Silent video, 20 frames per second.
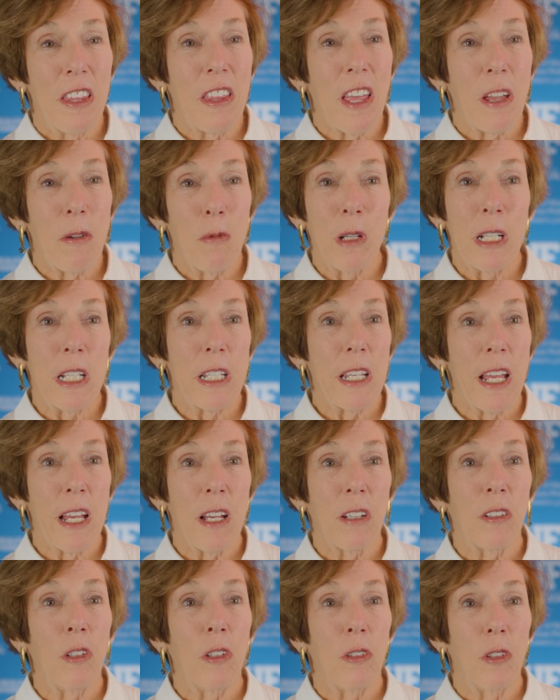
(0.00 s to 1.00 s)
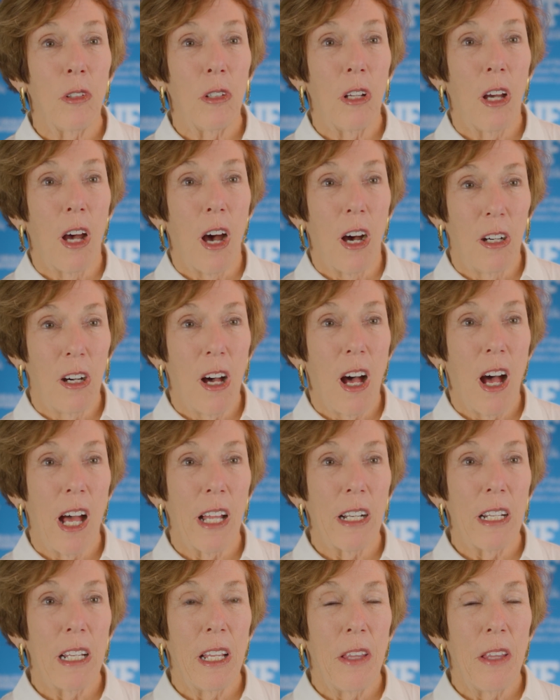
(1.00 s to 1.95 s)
they went down a lot,